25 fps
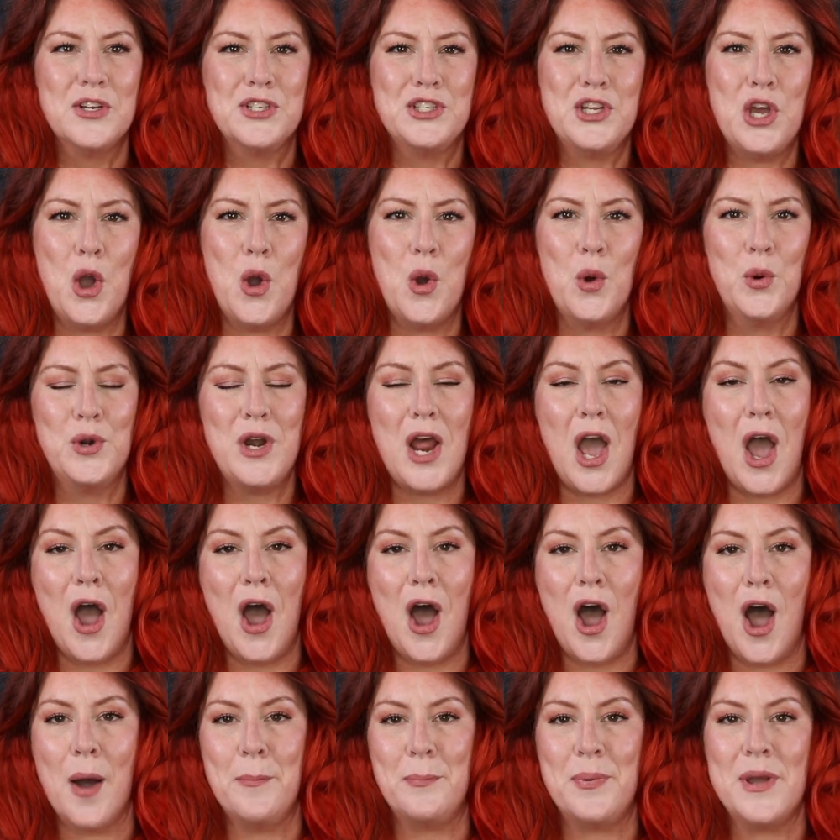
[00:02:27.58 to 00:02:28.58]
tone
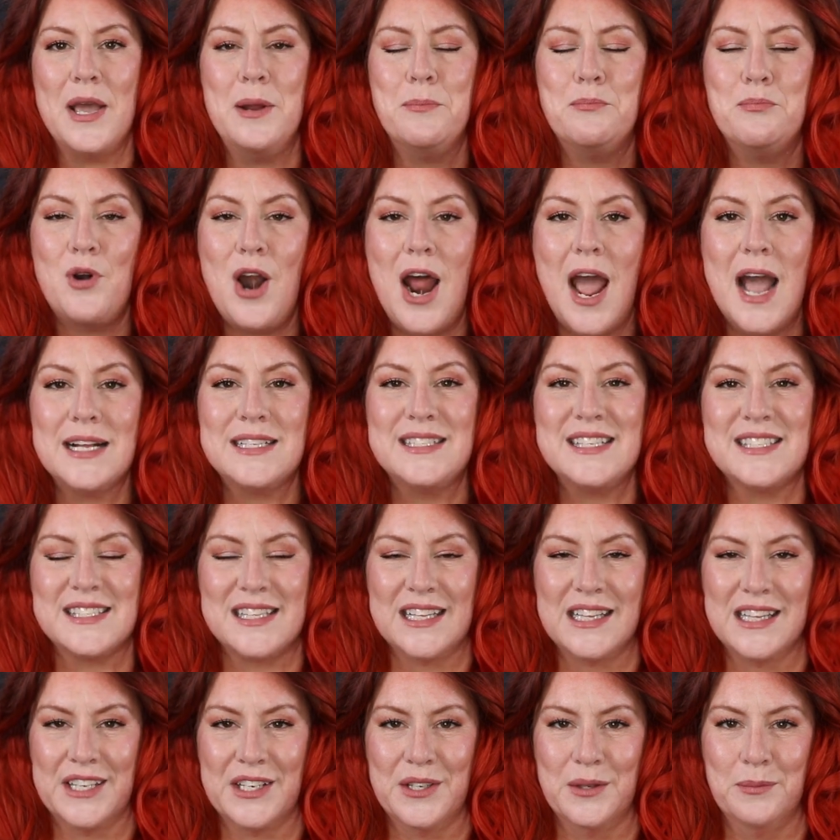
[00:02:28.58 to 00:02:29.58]
up and
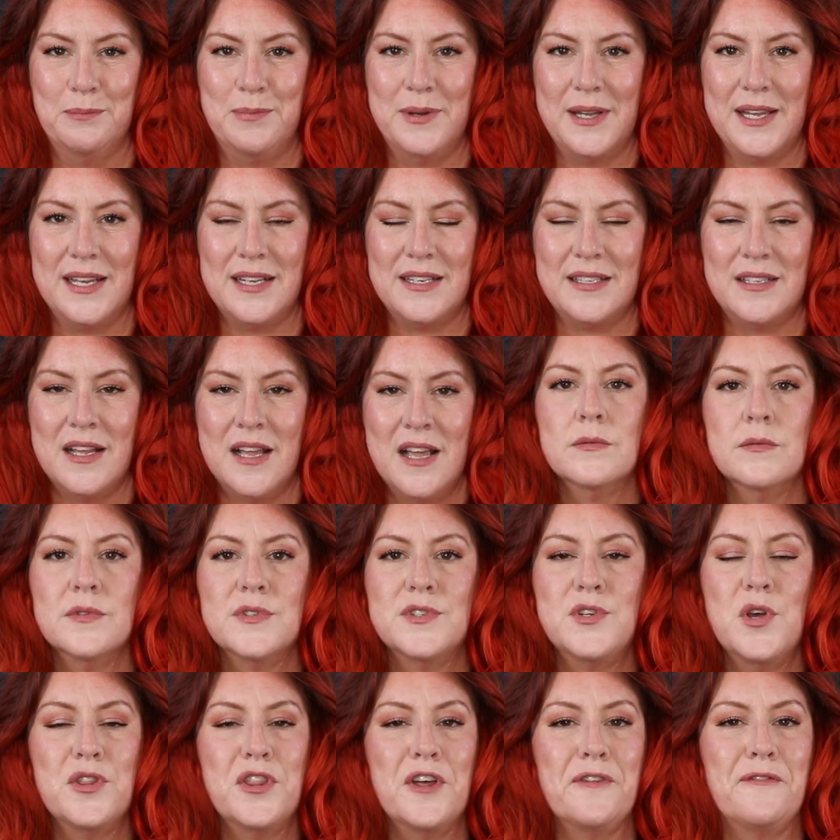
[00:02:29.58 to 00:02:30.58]
practice a little bit.
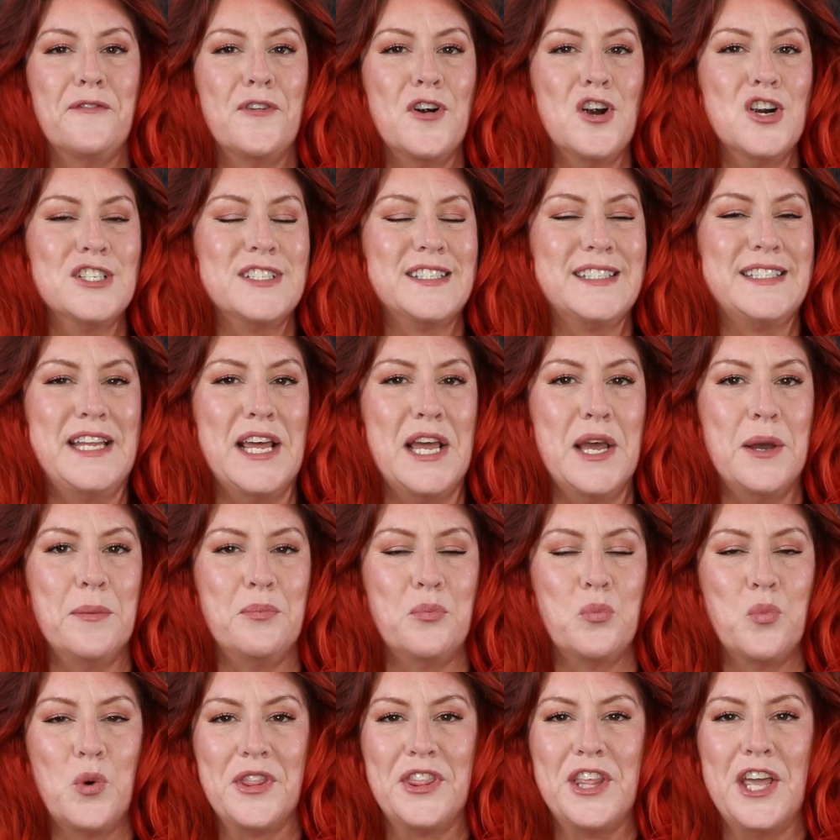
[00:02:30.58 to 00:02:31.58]
So, the first
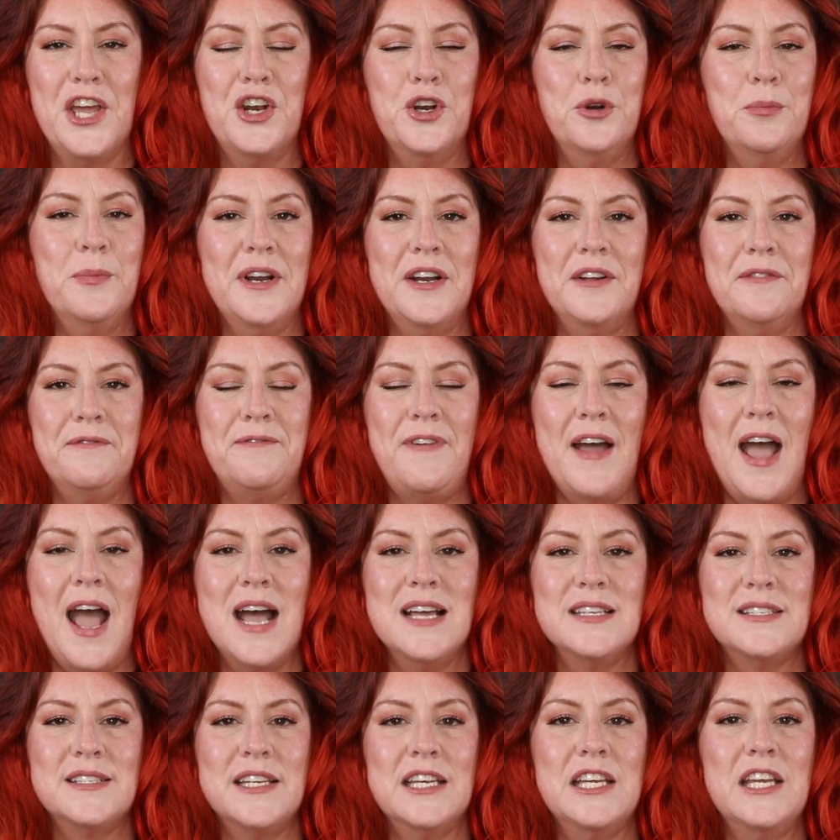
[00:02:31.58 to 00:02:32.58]
tip with intermittent
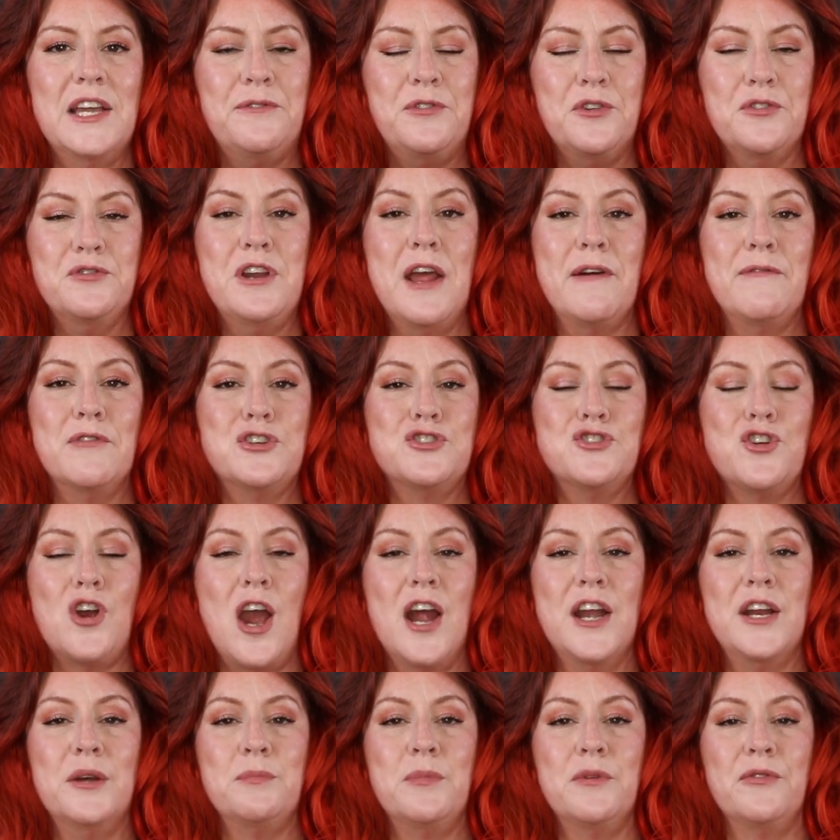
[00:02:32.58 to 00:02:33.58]
fasting, if you've never
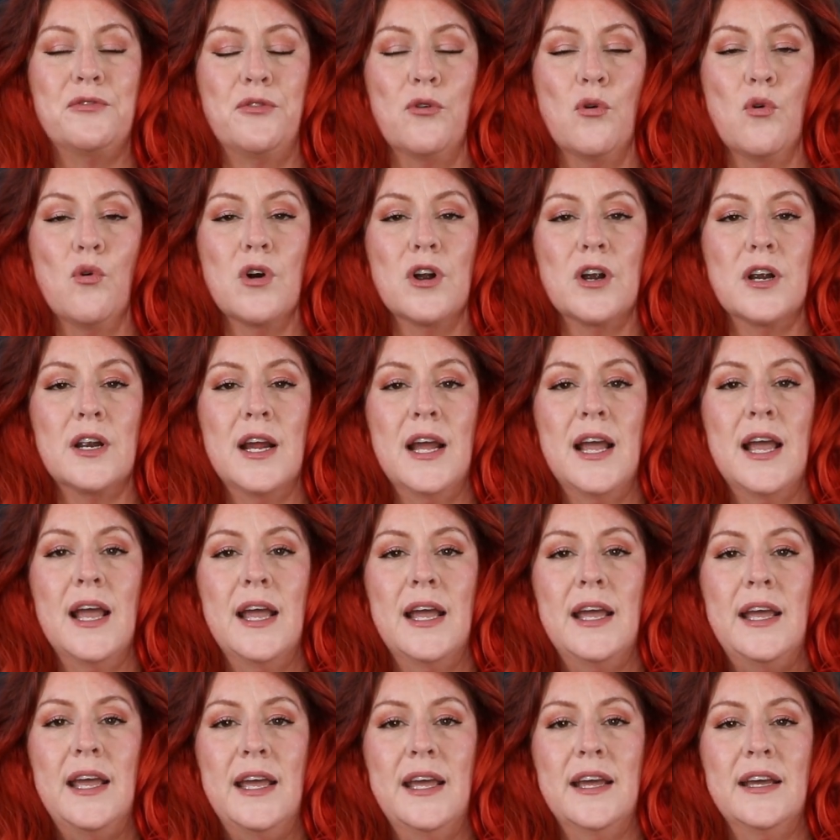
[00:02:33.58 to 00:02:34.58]
tried it before,
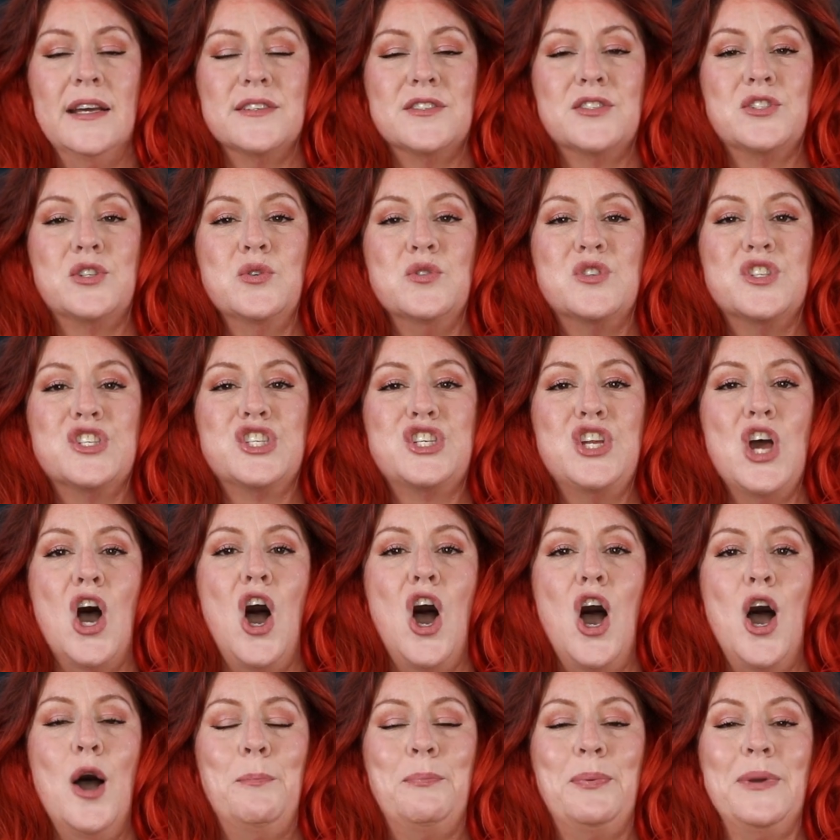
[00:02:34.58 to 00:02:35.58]
is to
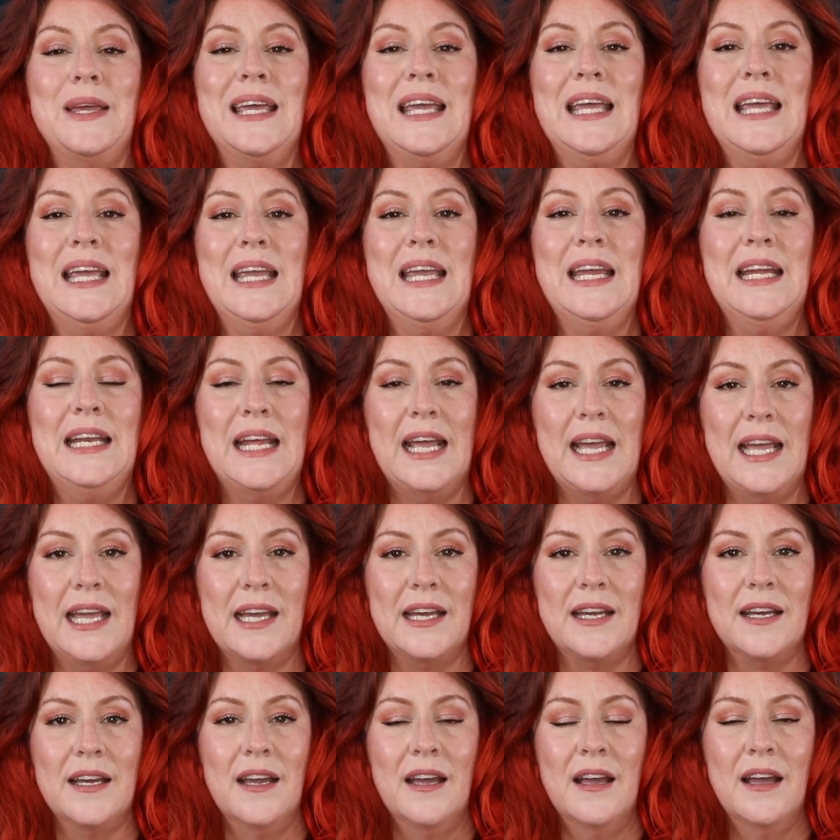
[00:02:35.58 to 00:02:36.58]
stop
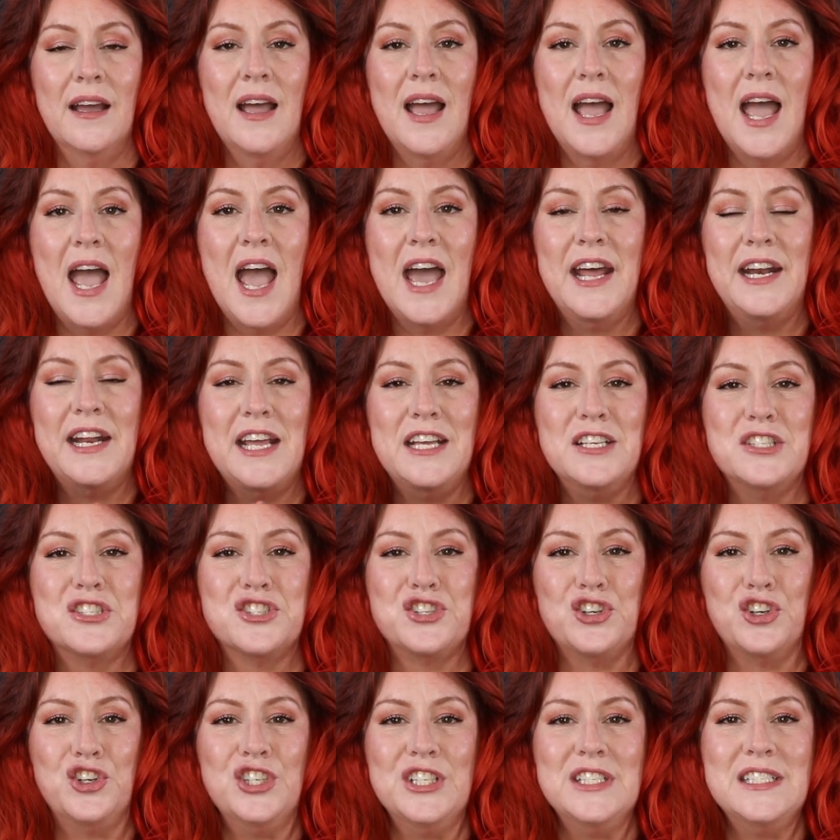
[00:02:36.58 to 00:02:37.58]
eating at a
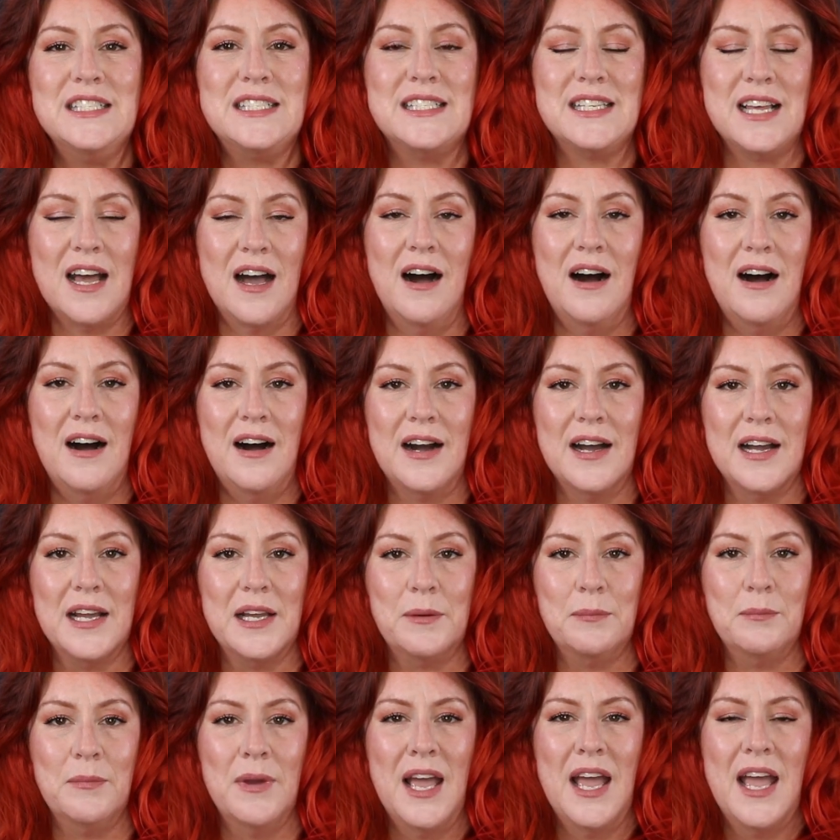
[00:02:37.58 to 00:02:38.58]
certain
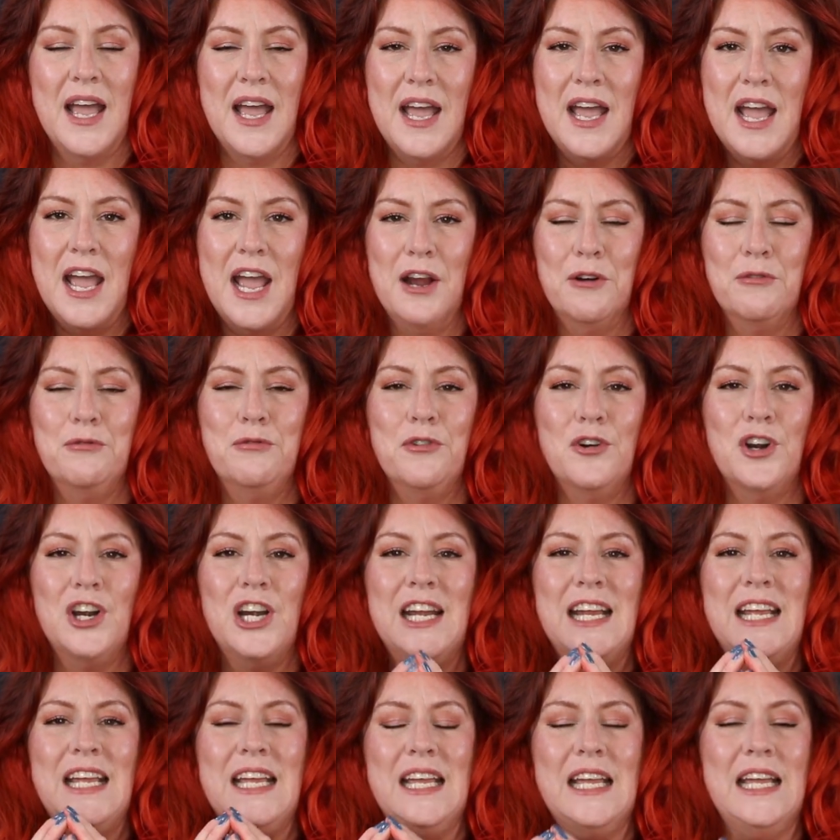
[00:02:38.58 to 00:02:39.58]
time
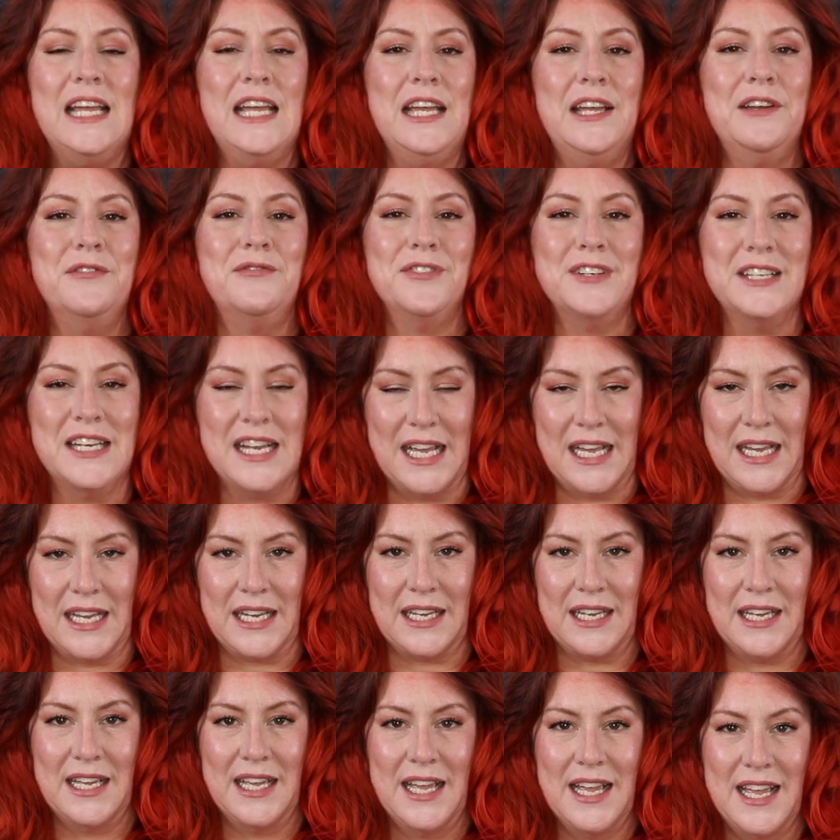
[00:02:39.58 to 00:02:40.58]
every
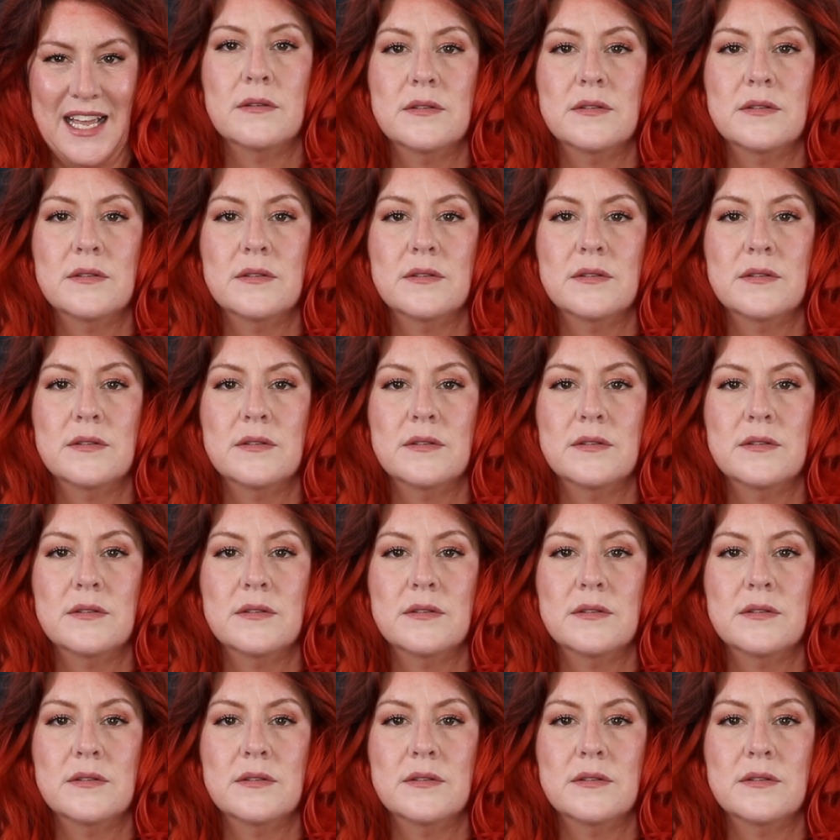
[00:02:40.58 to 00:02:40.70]
evening.